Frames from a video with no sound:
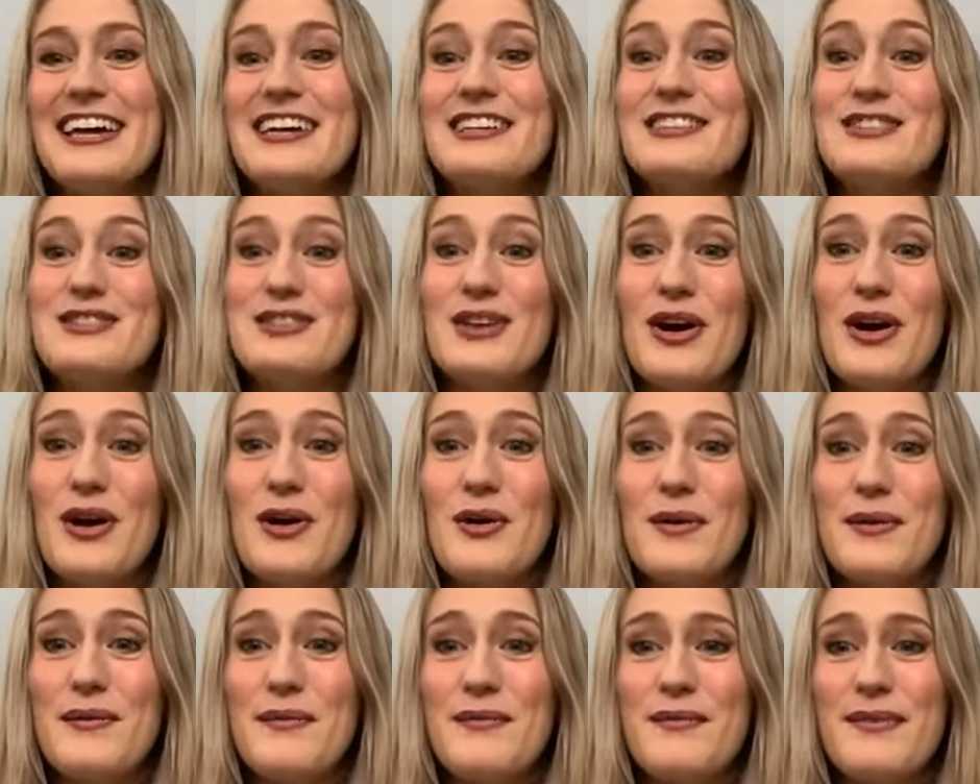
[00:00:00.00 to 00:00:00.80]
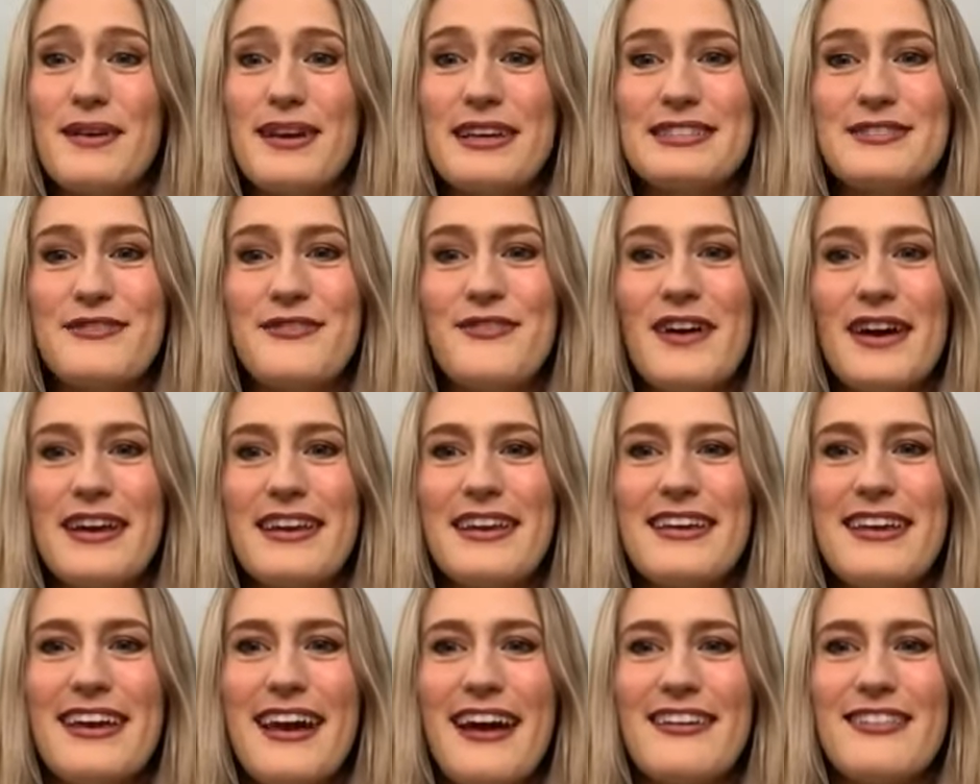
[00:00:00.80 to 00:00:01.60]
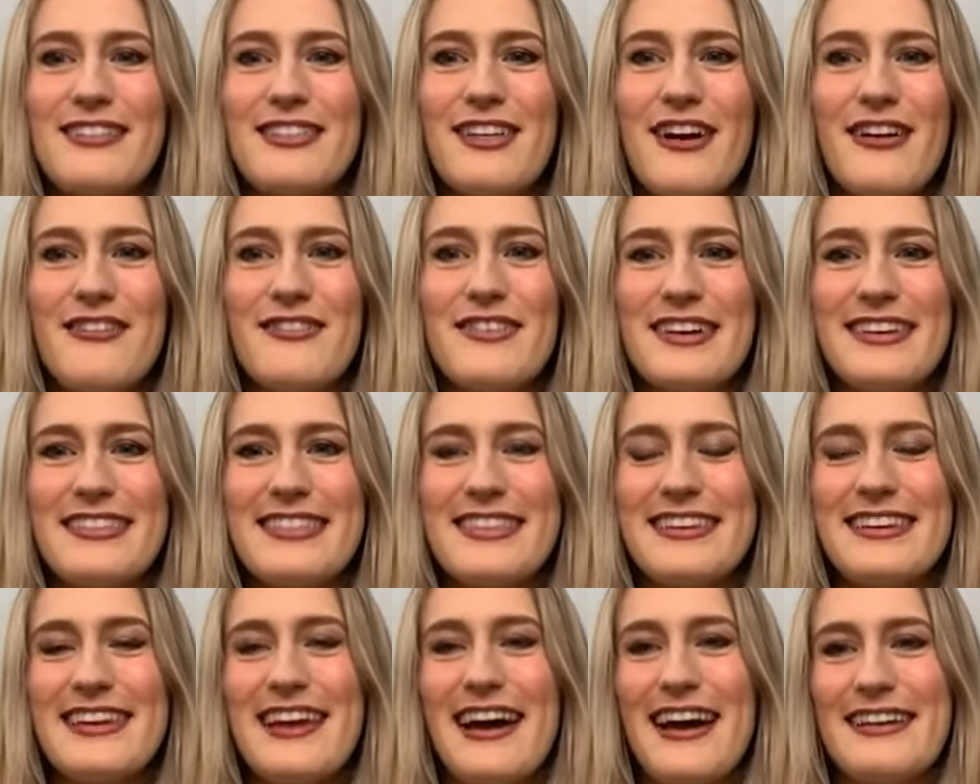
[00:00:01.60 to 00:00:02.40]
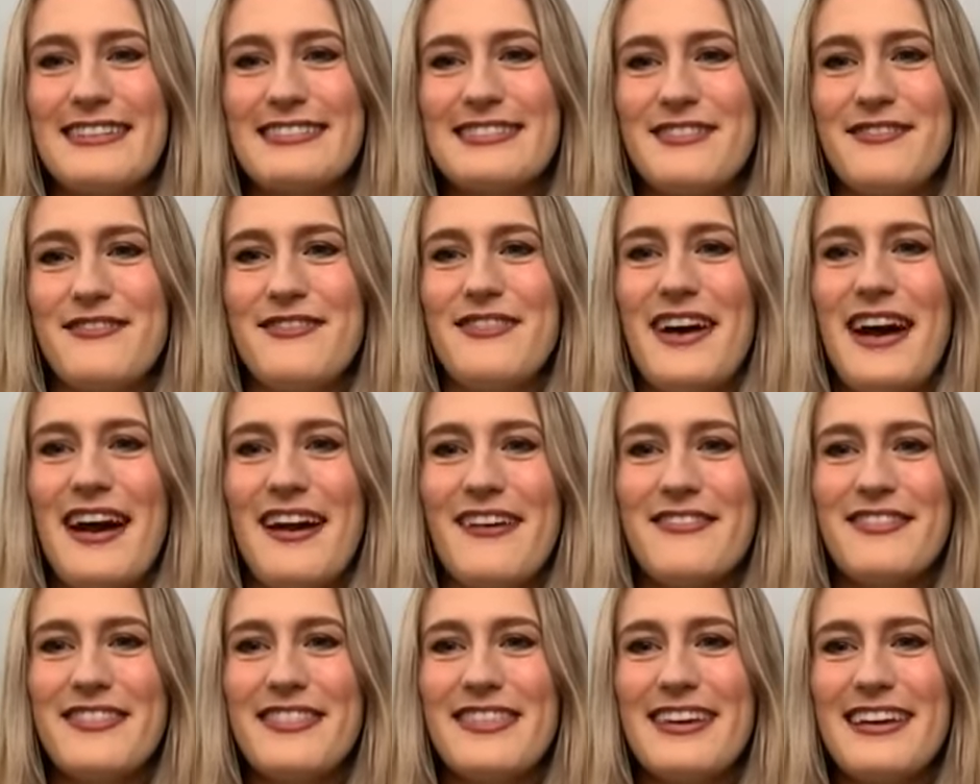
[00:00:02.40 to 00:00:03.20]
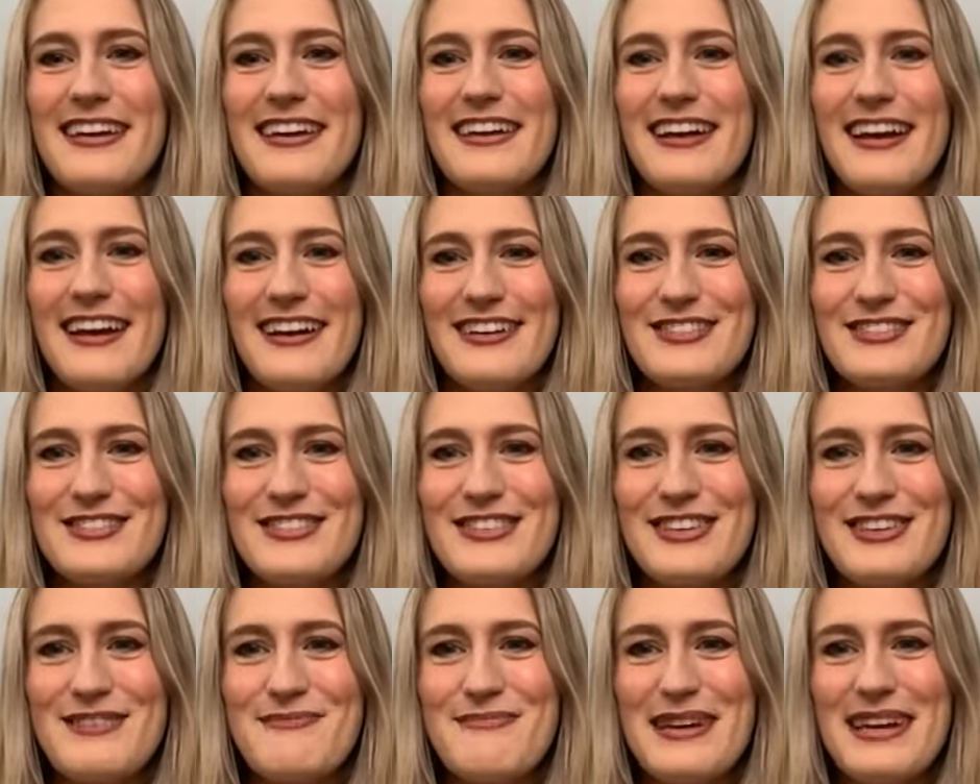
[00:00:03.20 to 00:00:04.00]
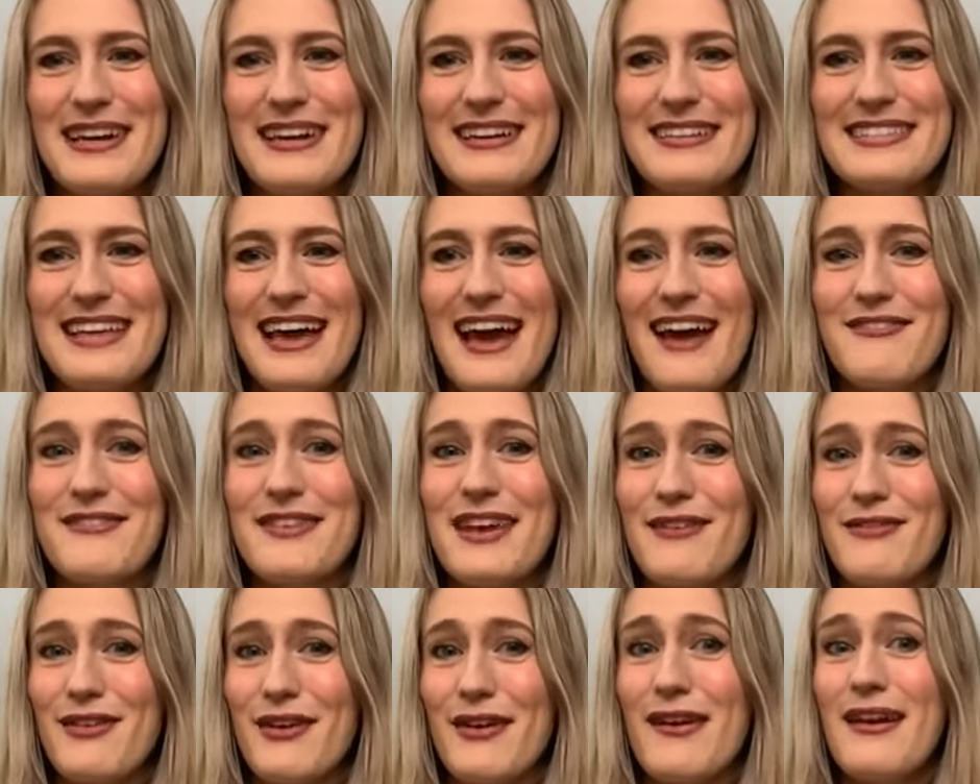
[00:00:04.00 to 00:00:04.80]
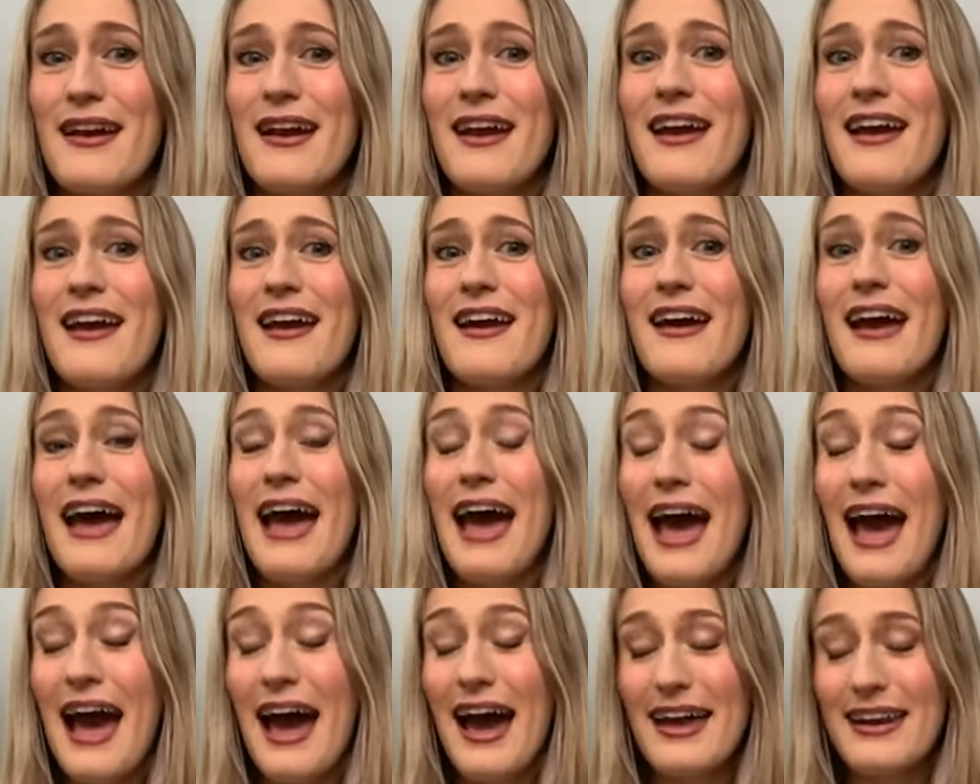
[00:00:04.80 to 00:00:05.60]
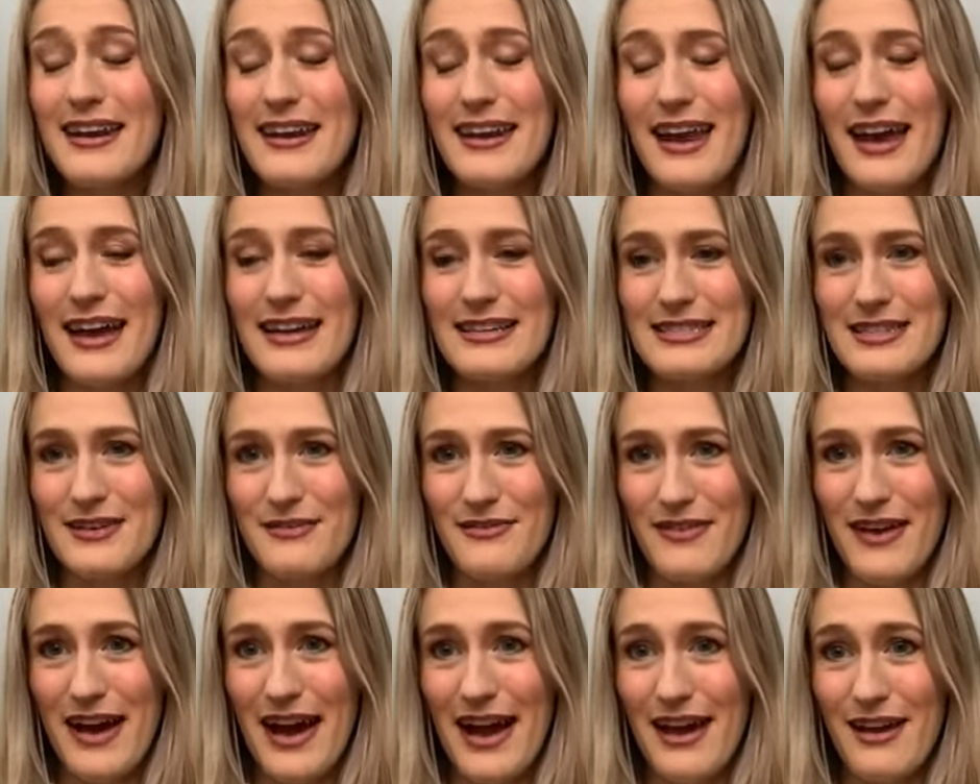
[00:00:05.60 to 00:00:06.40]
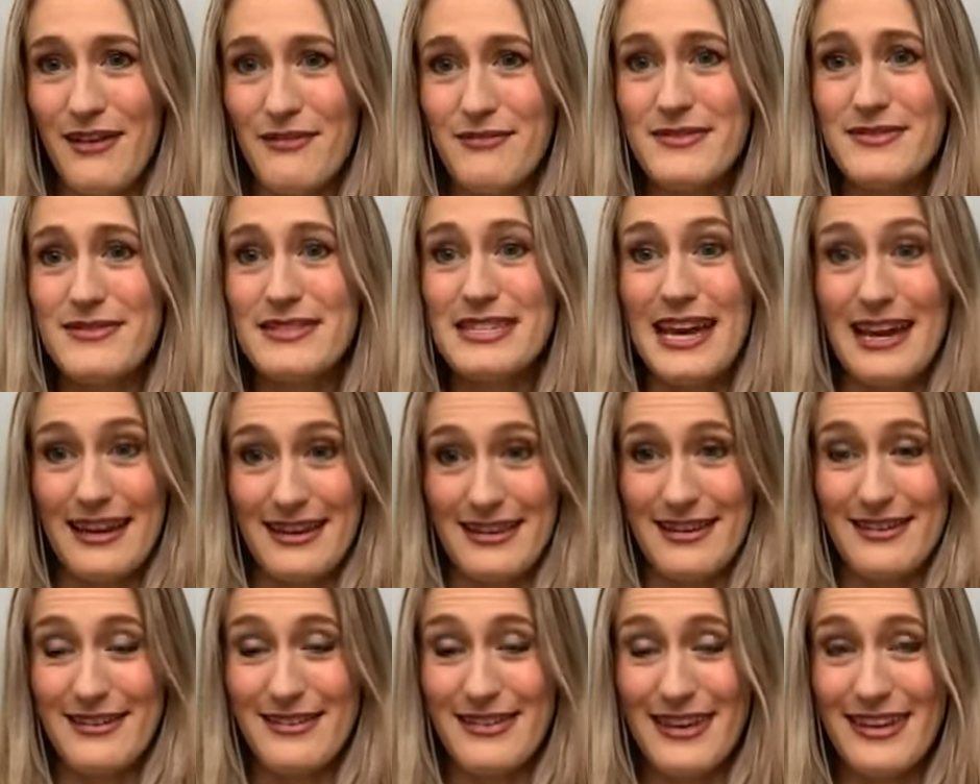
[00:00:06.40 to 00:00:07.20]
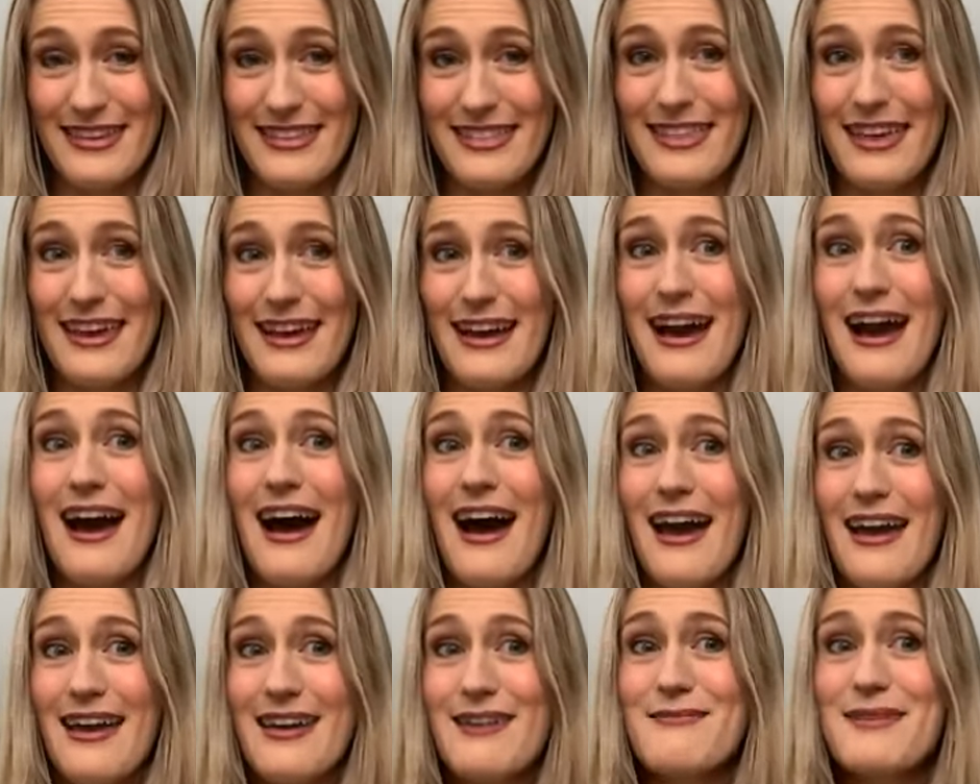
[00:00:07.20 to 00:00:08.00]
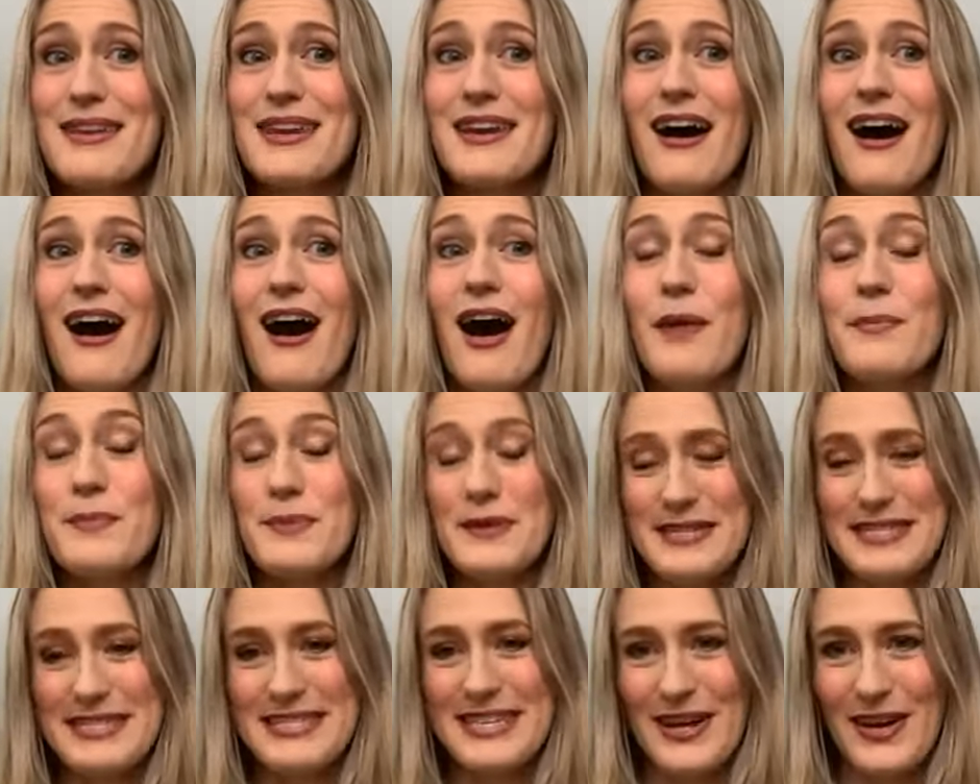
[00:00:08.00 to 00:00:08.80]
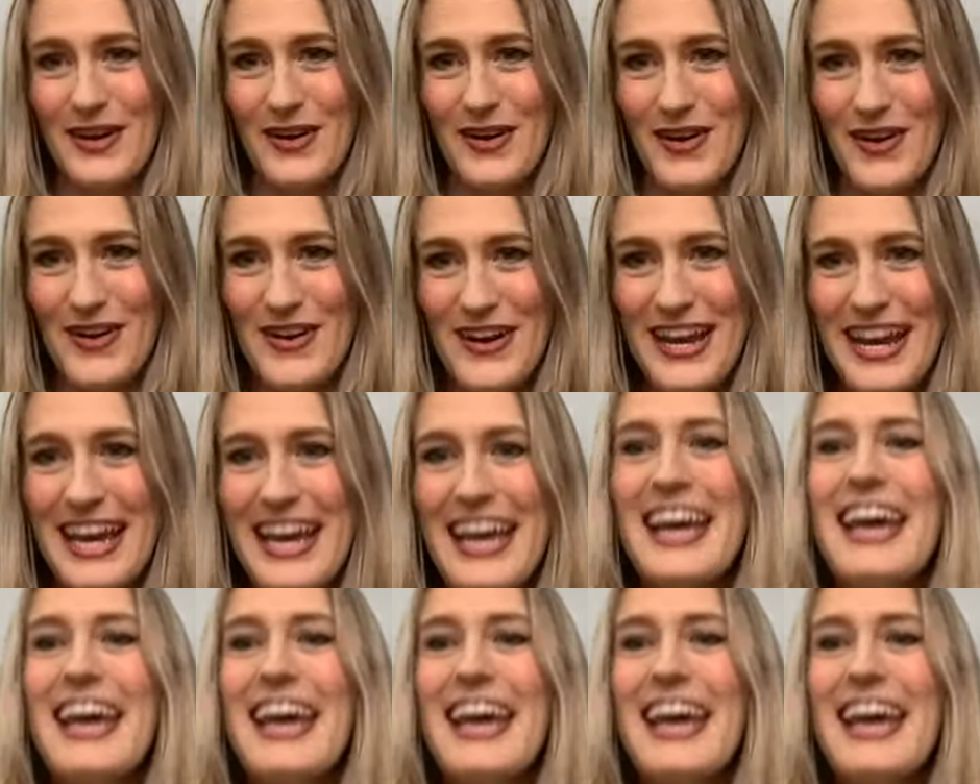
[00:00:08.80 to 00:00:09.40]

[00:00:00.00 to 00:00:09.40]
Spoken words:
So it's funny. I love like the 9 to 5 thing actually, because I've never had a 9 to 5 technically. Like I'm an opera singer.